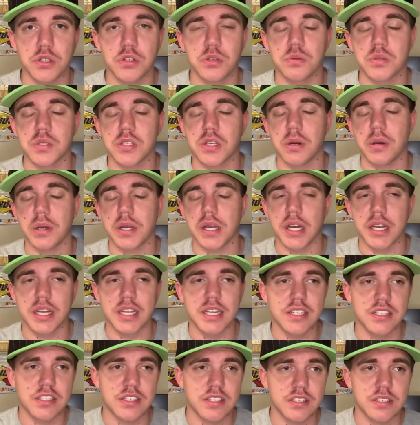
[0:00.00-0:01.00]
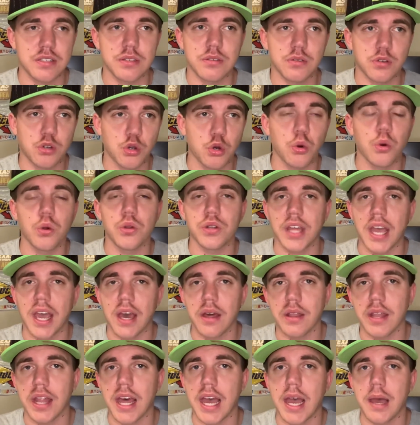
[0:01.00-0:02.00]
who was going on his cool
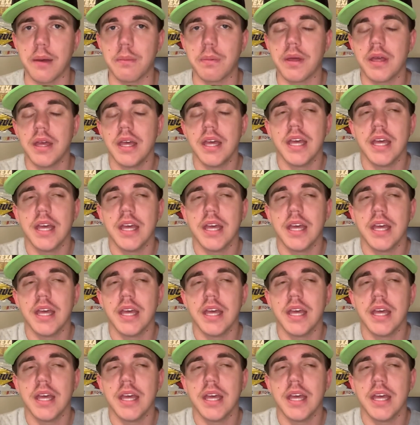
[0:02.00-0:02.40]
down lap.